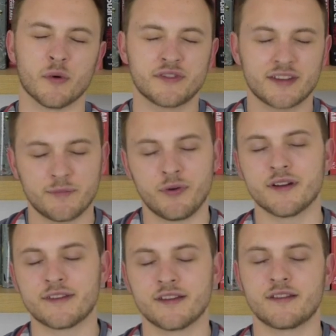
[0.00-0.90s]
I was
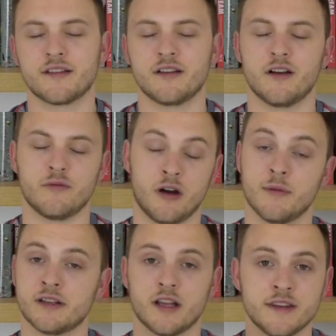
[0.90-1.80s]
disappointed
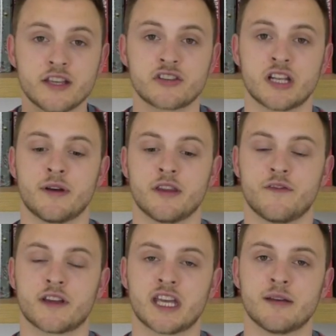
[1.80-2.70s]
well, I mean, initially when the
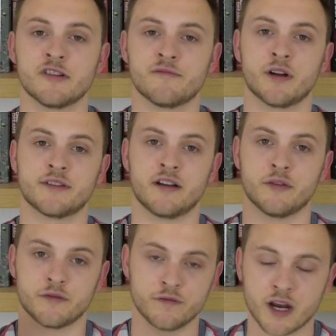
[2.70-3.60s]
Fekir move broke down, I
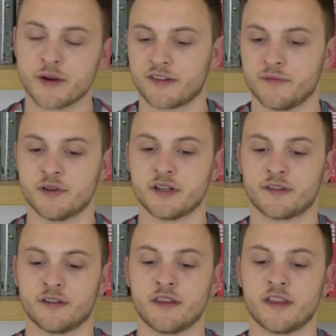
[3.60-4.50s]
was very disappointed
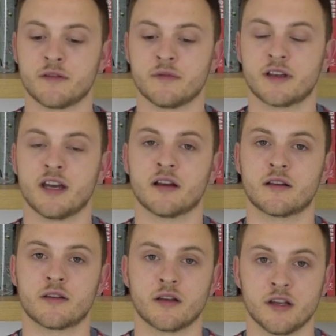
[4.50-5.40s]
because I didn't think we would
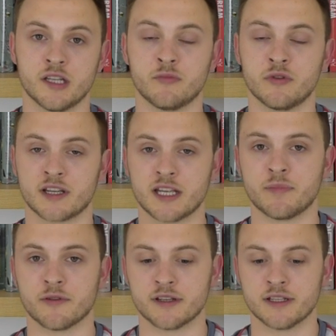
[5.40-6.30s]
get a, a, number one
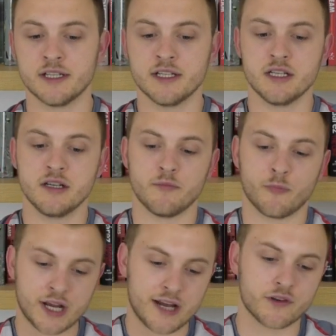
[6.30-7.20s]
keeper in.
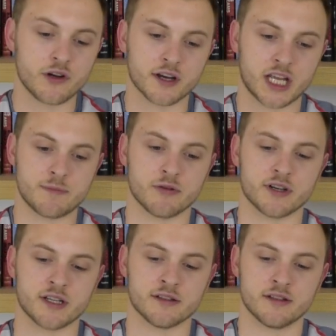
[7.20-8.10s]
We have got a keeper
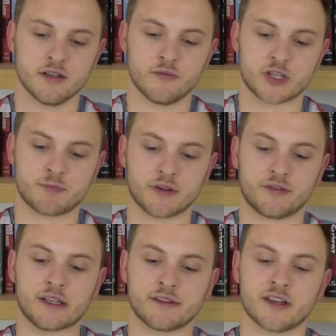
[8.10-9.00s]
in, which
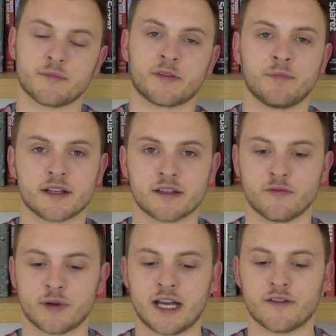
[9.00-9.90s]
puts things into
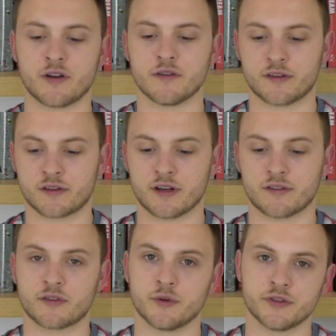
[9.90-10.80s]
perspective. We have got this great
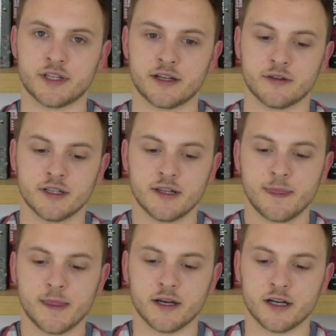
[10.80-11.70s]
squad now.
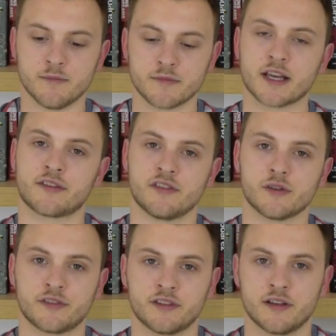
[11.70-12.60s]
Um, yes, the
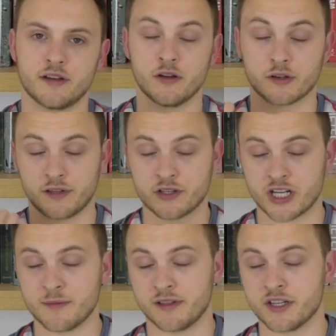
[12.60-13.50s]
Oxlade, Oxlade
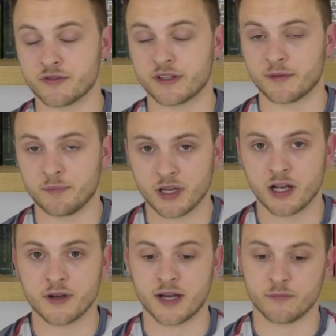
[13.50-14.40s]
Chamberlain injury is a
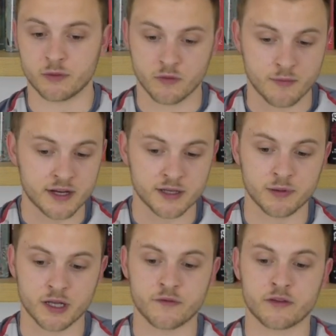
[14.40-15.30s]
blow and will remain a
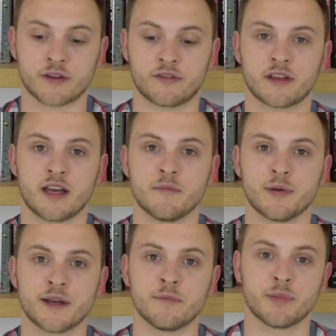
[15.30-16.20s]
blow for the rest of the
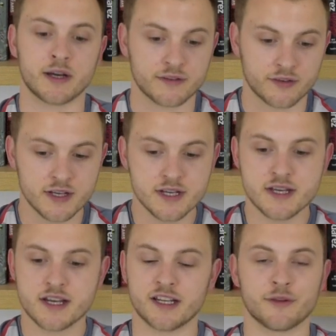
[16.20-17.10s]
campaign, but,
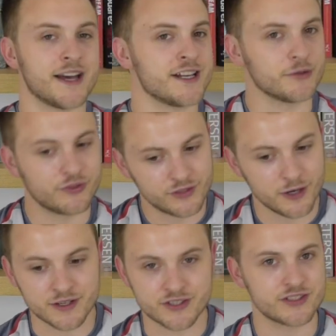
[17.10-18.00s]
you know, Daniel
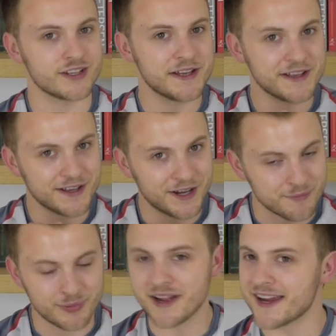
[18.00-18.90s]
Sturridge
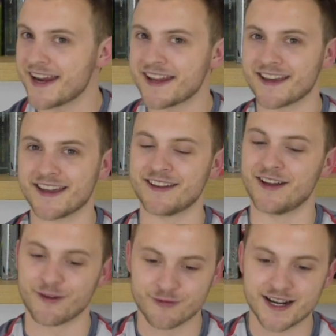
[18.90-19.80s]
I'm buying in again.
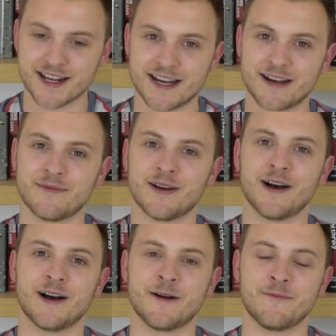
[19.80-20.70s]
I really am.
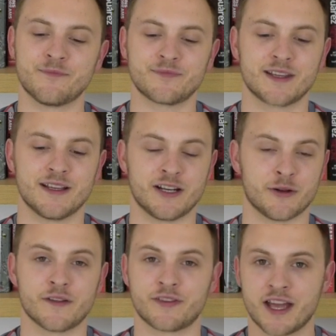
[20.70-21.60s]
Um, you know,
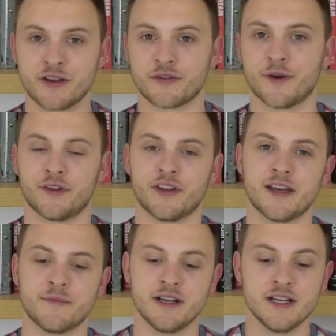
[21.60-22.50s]
I'd love to get your thoughts on
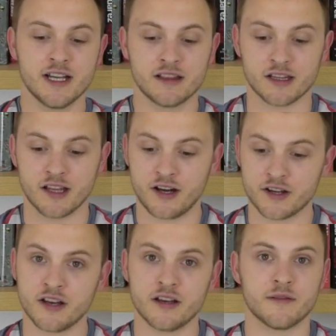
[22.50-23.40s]
him.
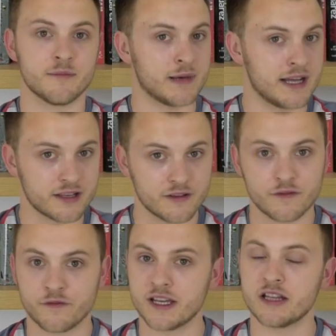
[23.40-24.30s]
Lallana, back
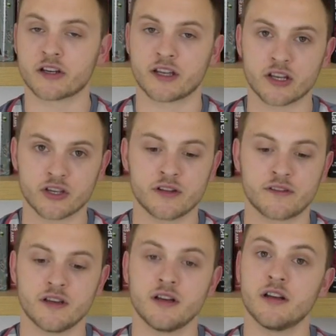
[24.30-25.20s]
fit, looking good.